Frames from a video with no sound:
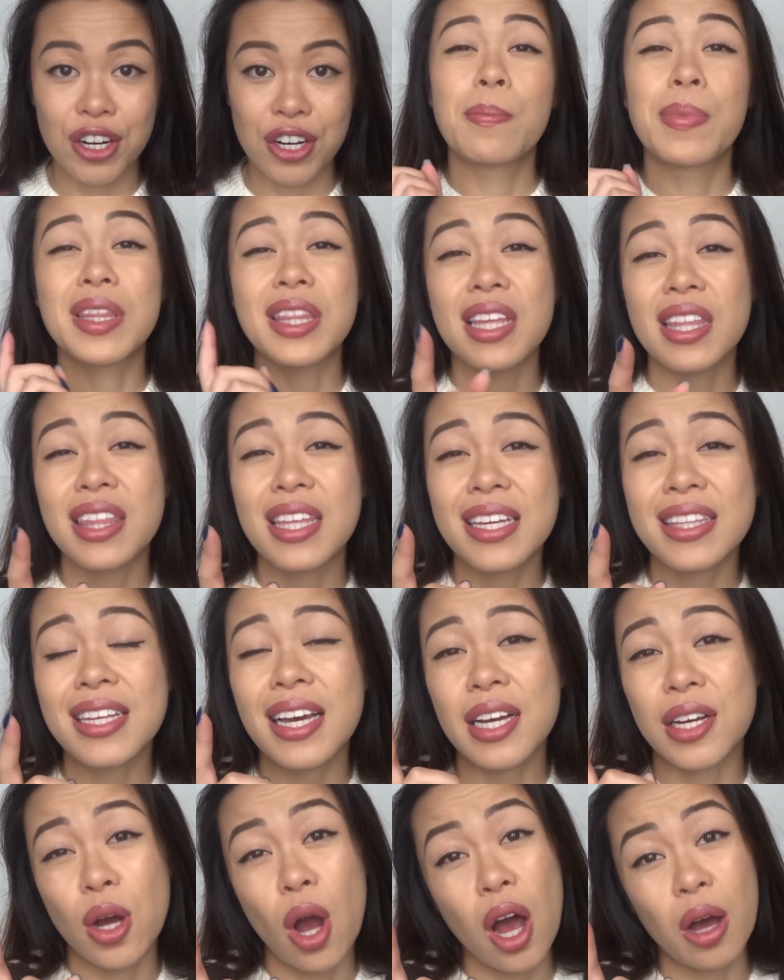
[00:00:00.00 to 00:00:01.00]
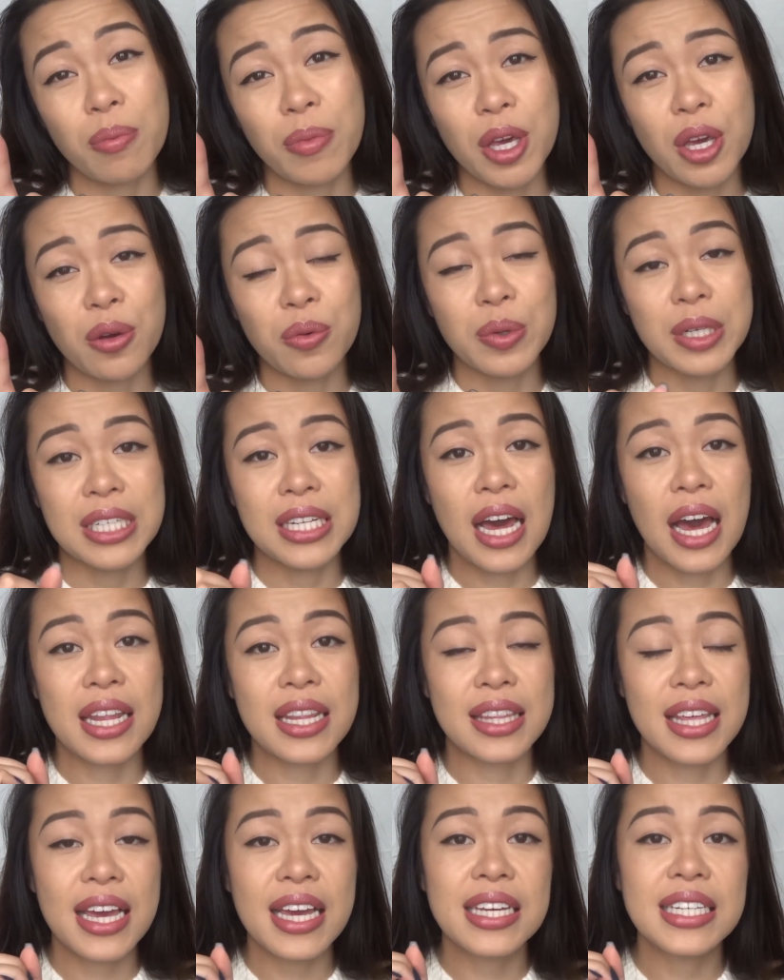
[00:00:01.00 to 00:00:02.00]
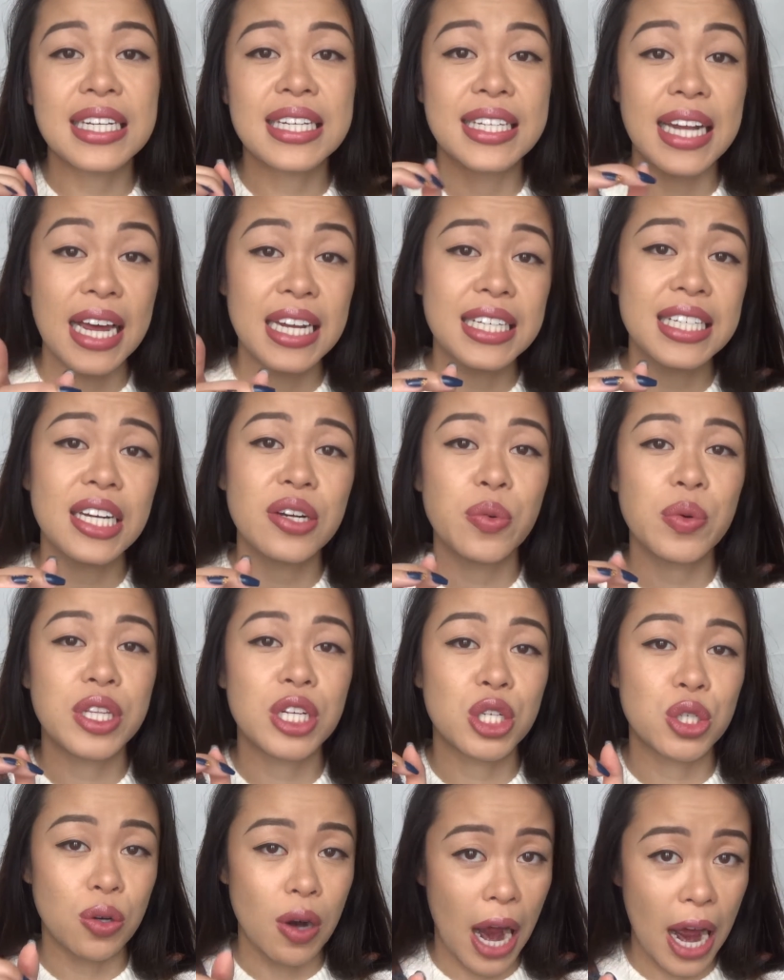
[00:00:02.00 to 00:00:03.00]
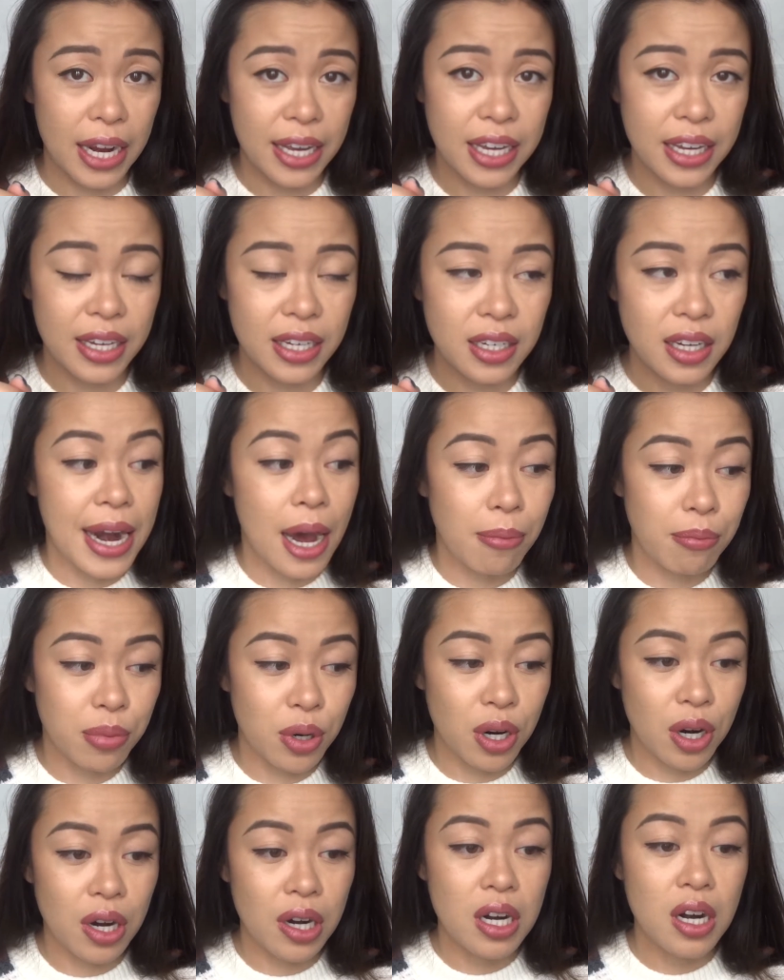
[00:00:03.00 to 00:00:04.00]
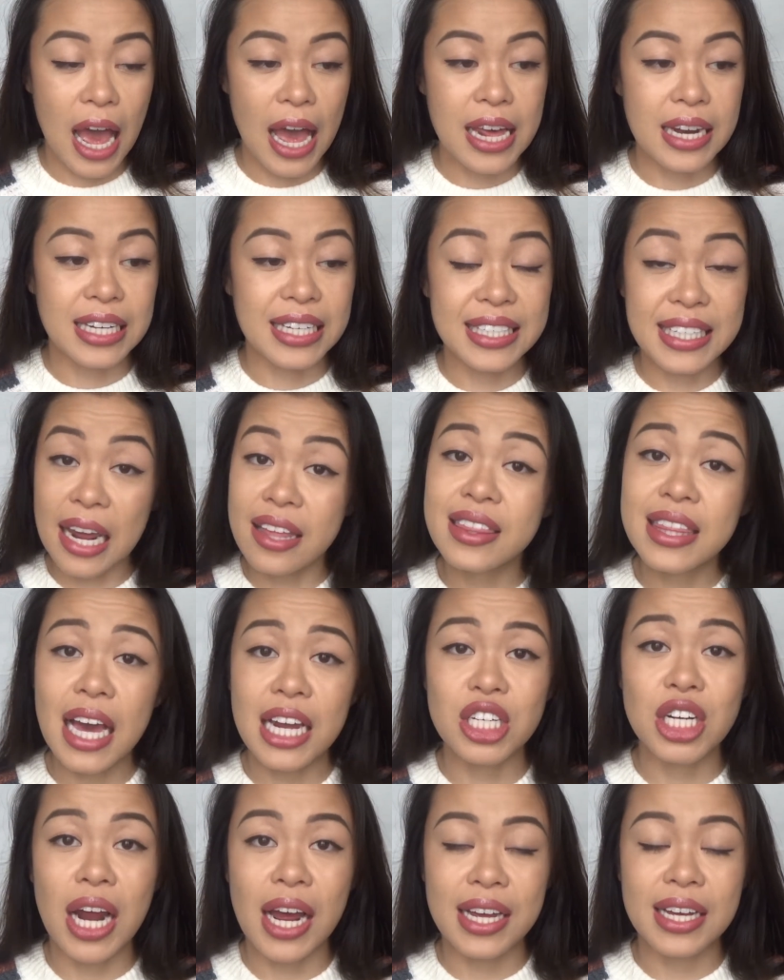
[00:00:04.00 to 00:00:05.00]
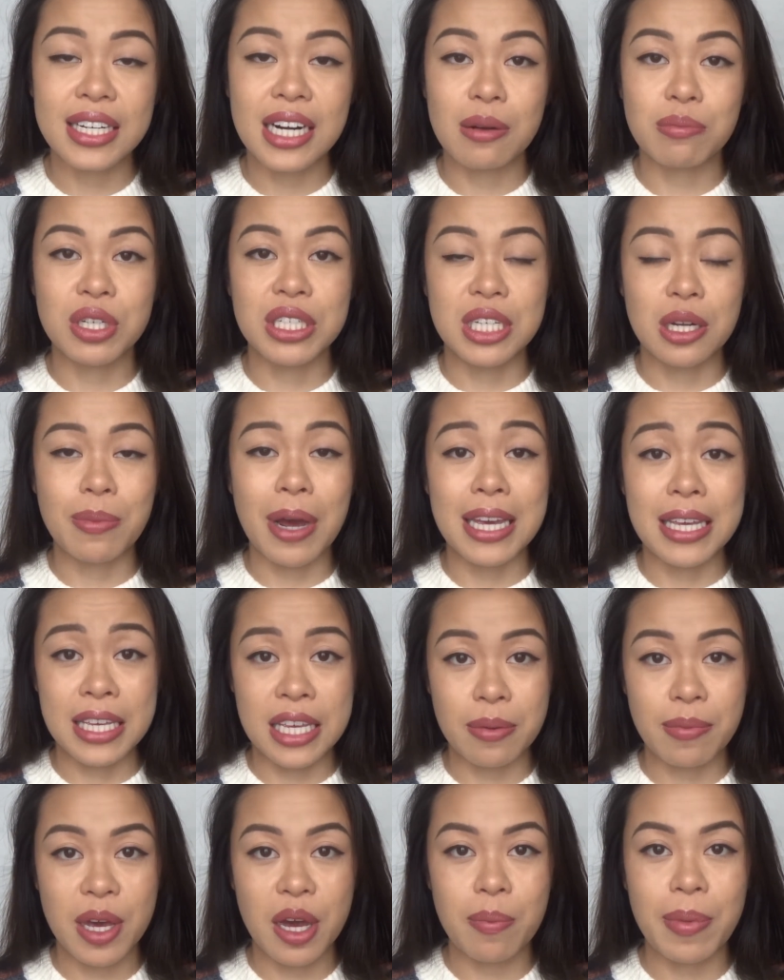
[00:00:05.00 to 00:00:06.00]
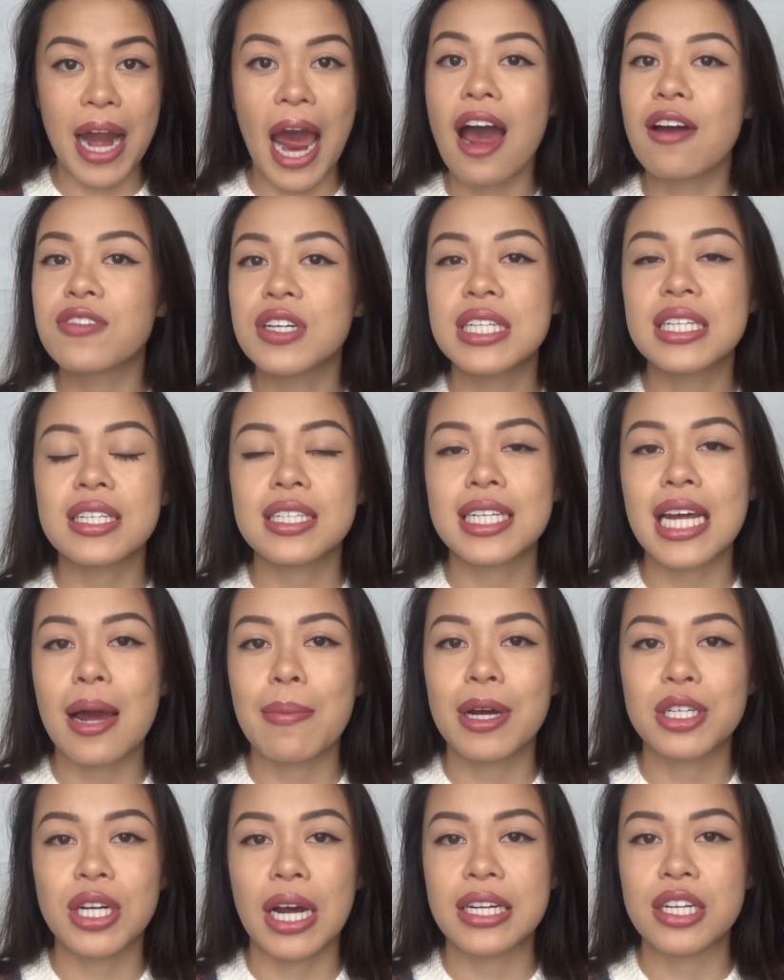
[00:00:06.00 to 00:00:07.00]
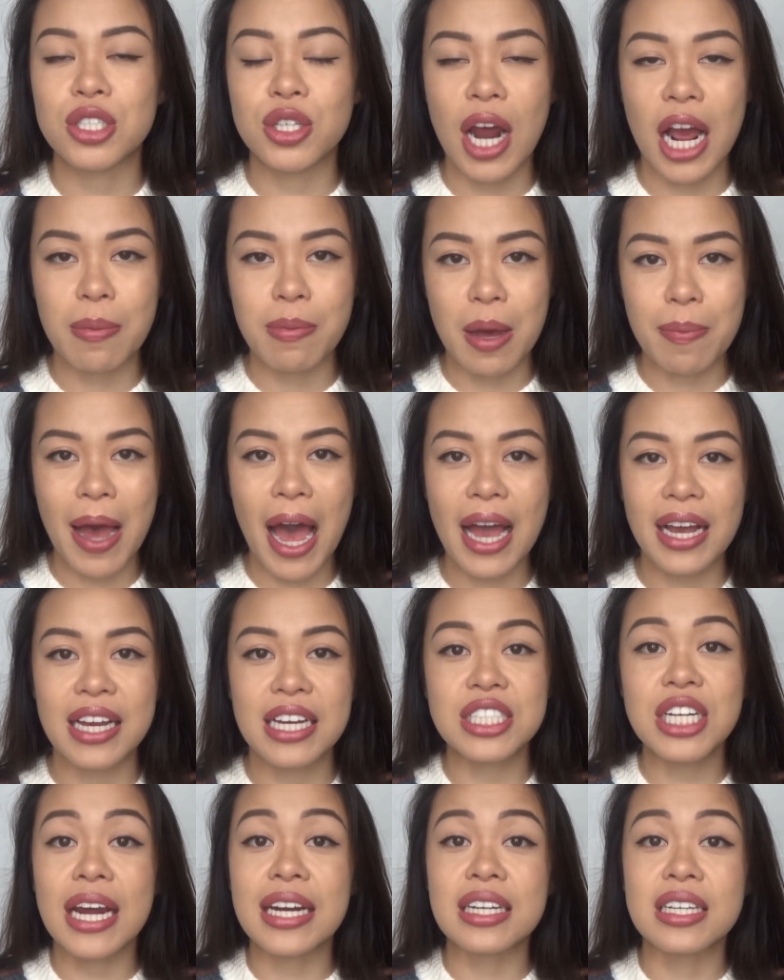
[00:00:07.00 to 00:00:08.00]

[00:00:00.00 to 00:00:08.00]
But the thing that got me was that they sent it with a tracking number and sent that tracking number to my email, but every single time I tried to track my package and